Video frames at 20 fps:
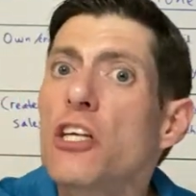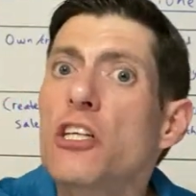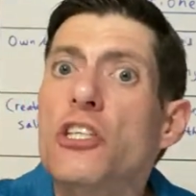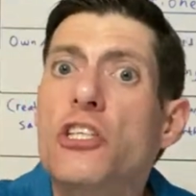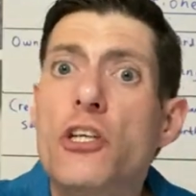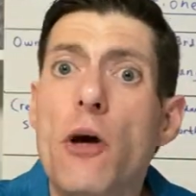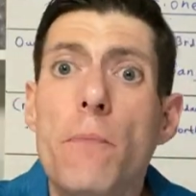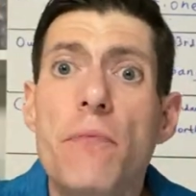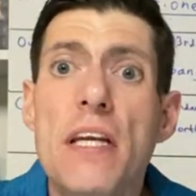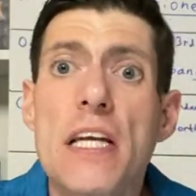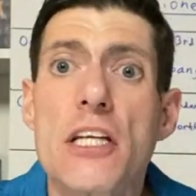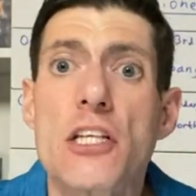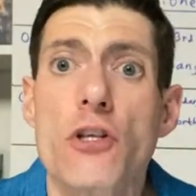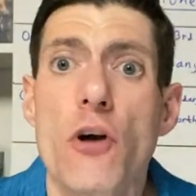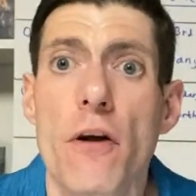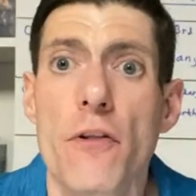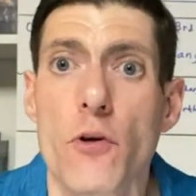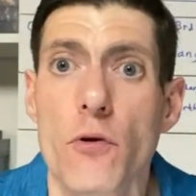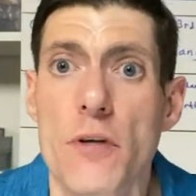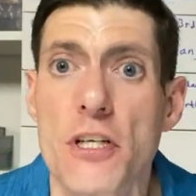something is
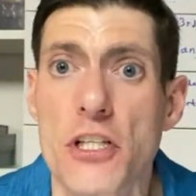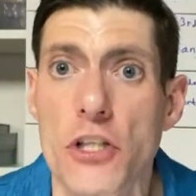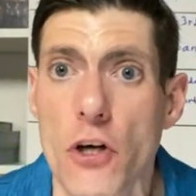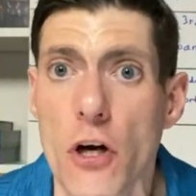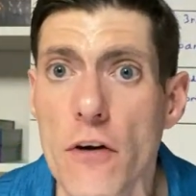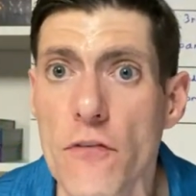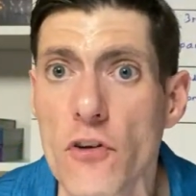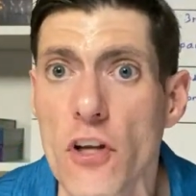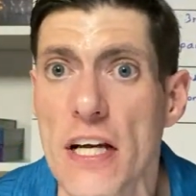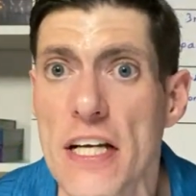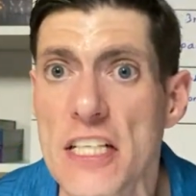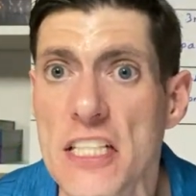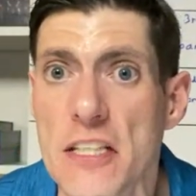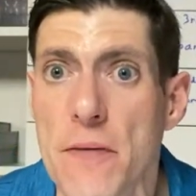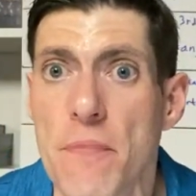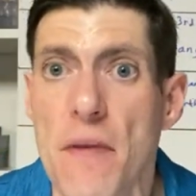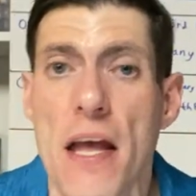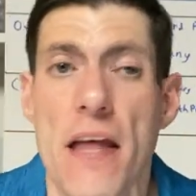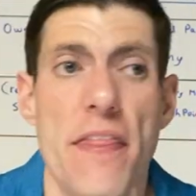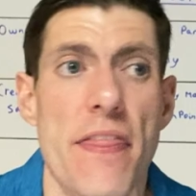on the reserve
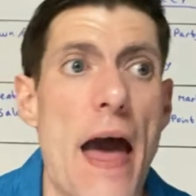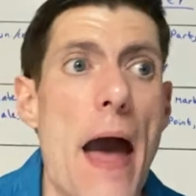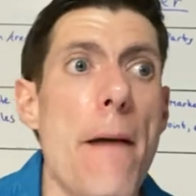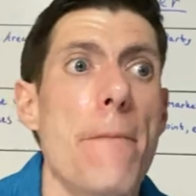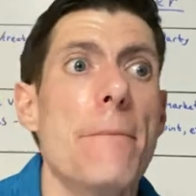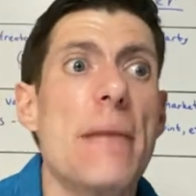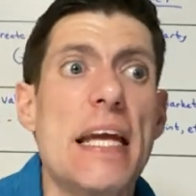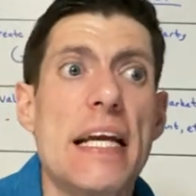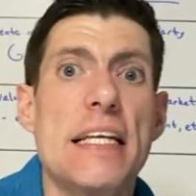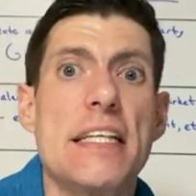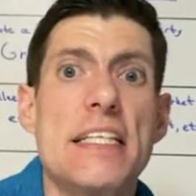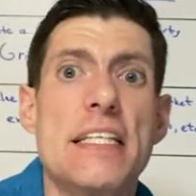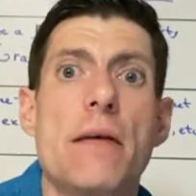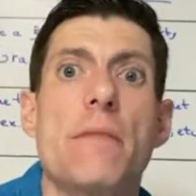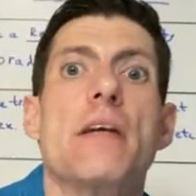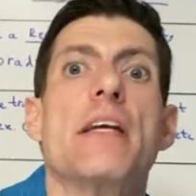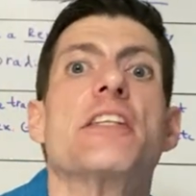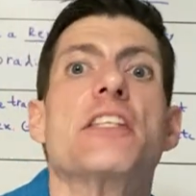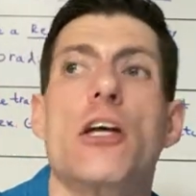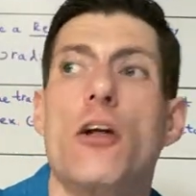list, that means
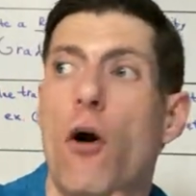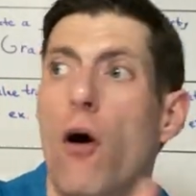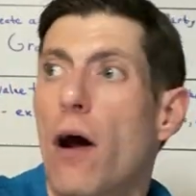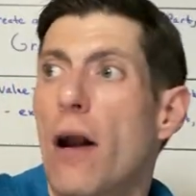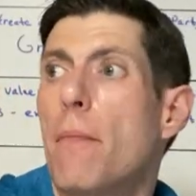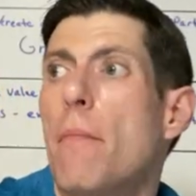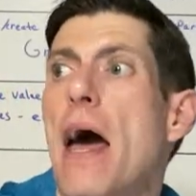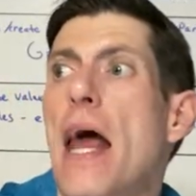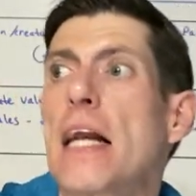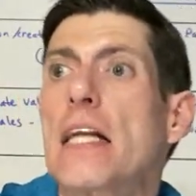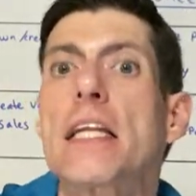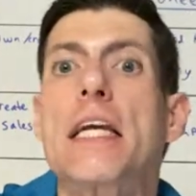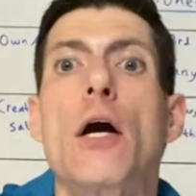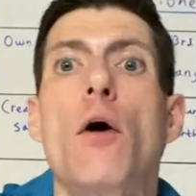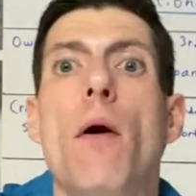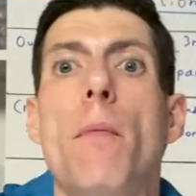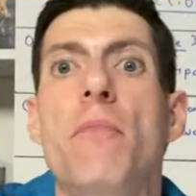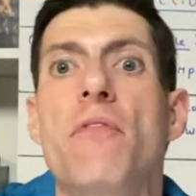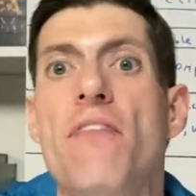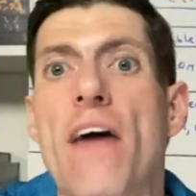it's going to automatically
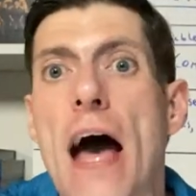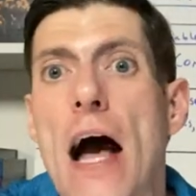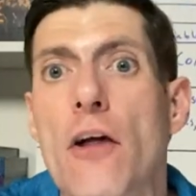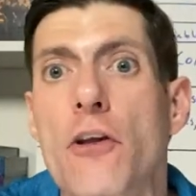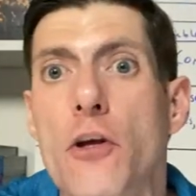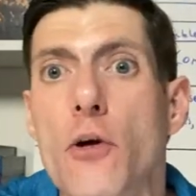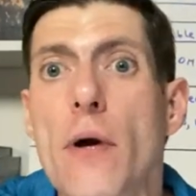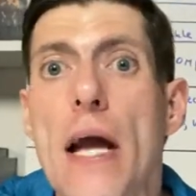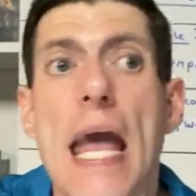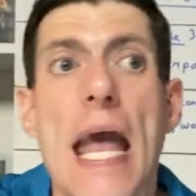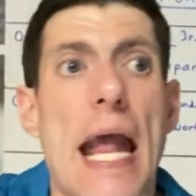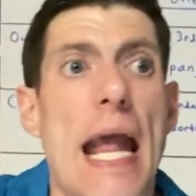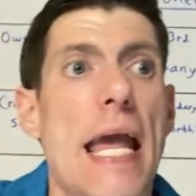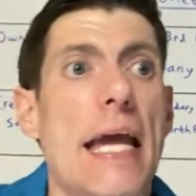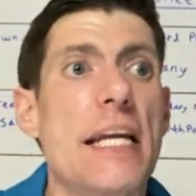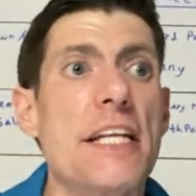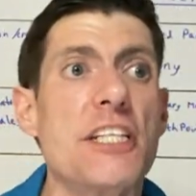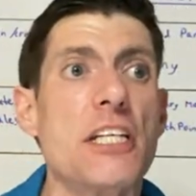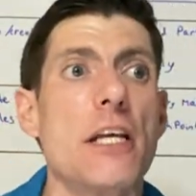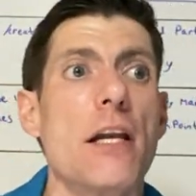go up in value
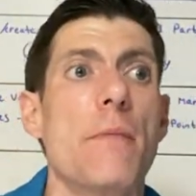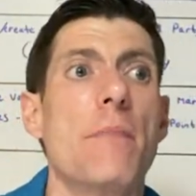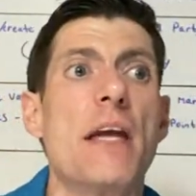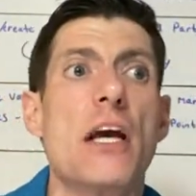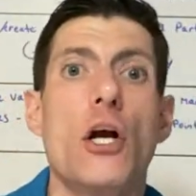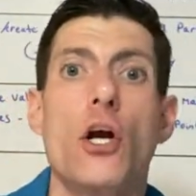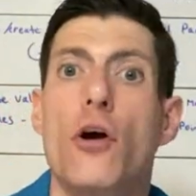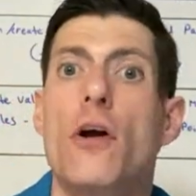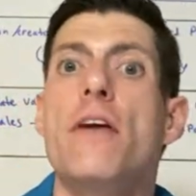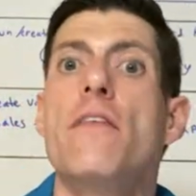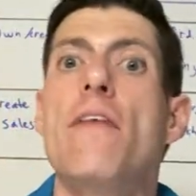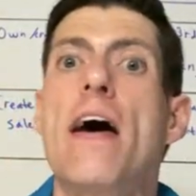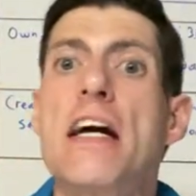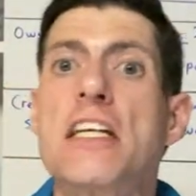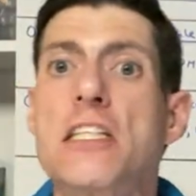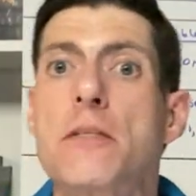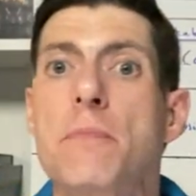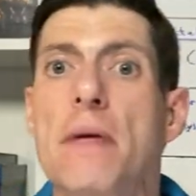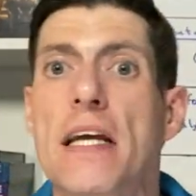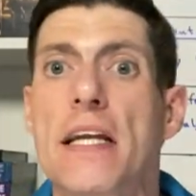and it's going to be a good
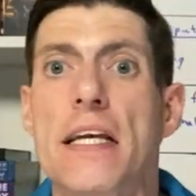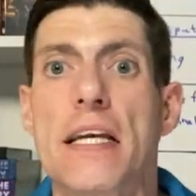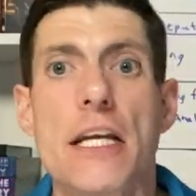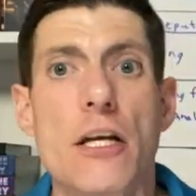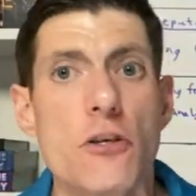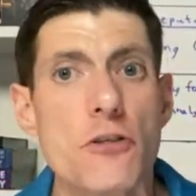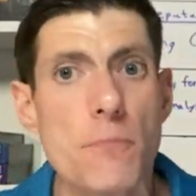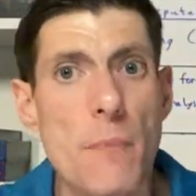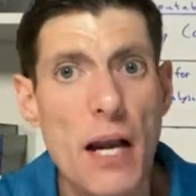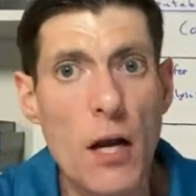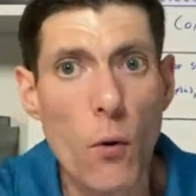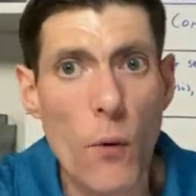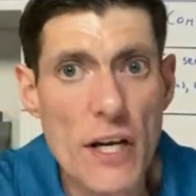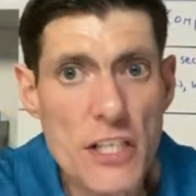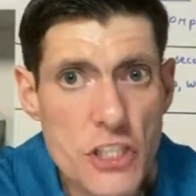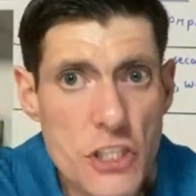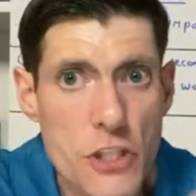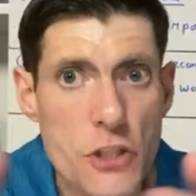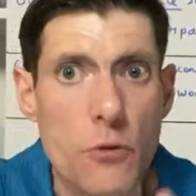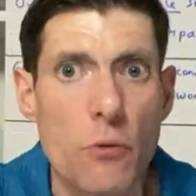investment. And here's my
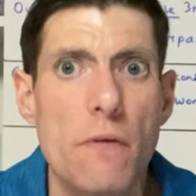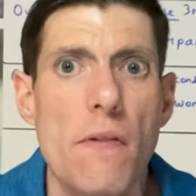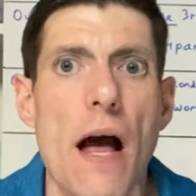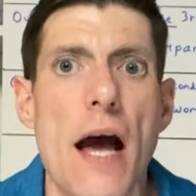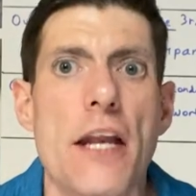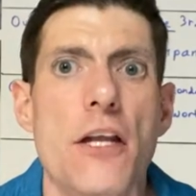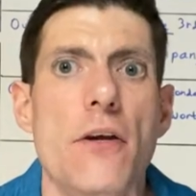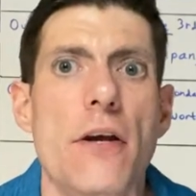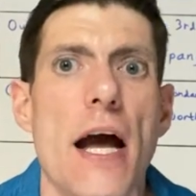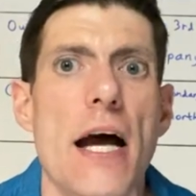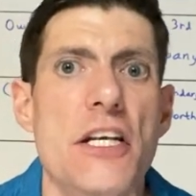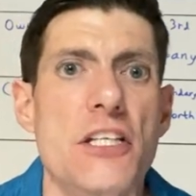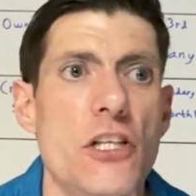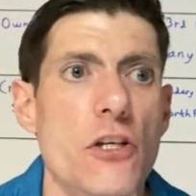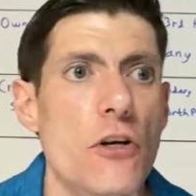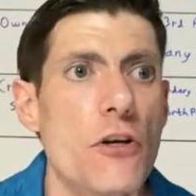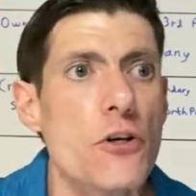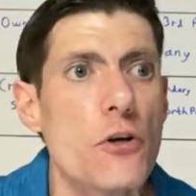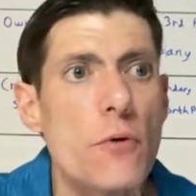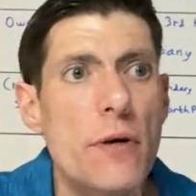question to a lot of you guys
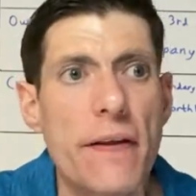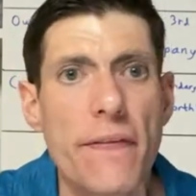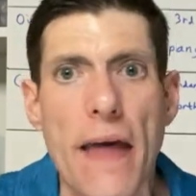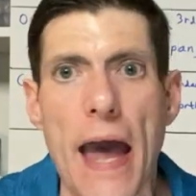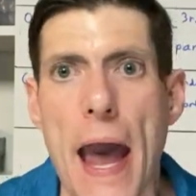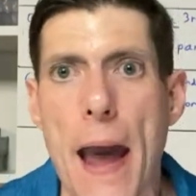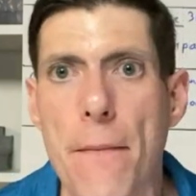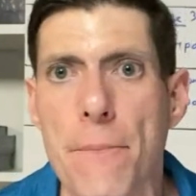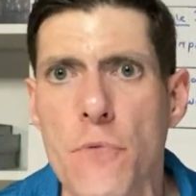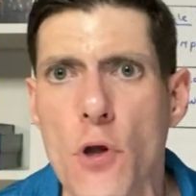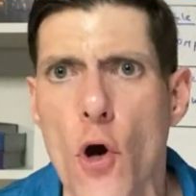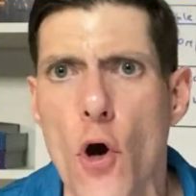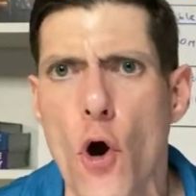that are doing that.